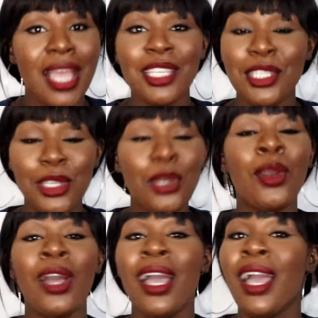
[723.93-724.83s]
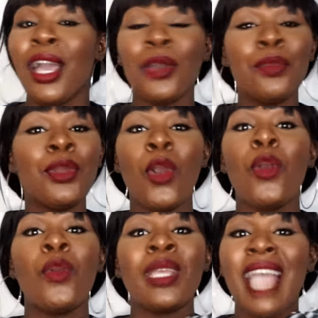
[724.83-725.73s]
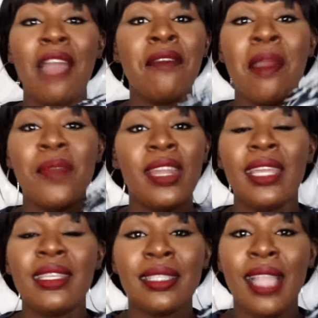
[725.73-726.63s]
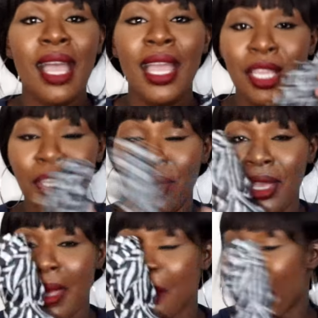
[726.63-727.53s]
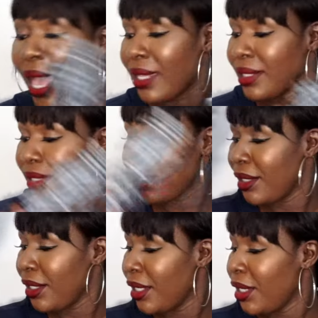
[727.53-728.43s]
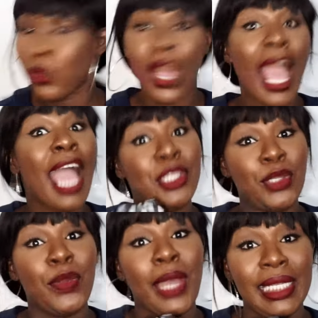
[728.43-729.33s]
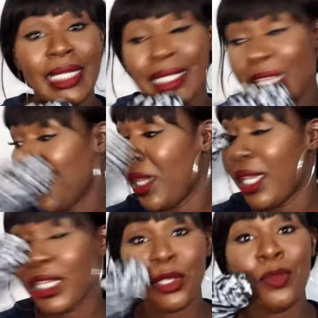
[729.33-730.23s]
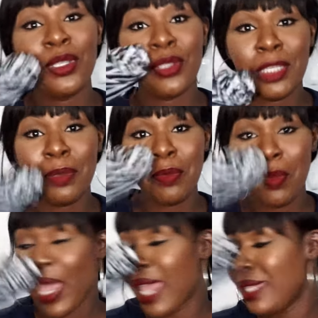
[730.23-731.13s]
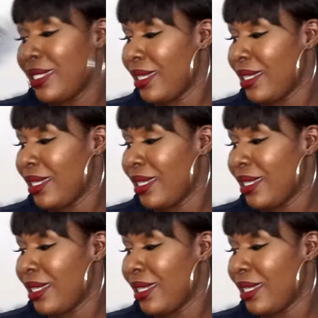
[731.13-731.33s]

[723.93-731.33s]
So we always carry umbrellas, like, in our bags. Well, I do, at least, anyway. It's always good to be prepared.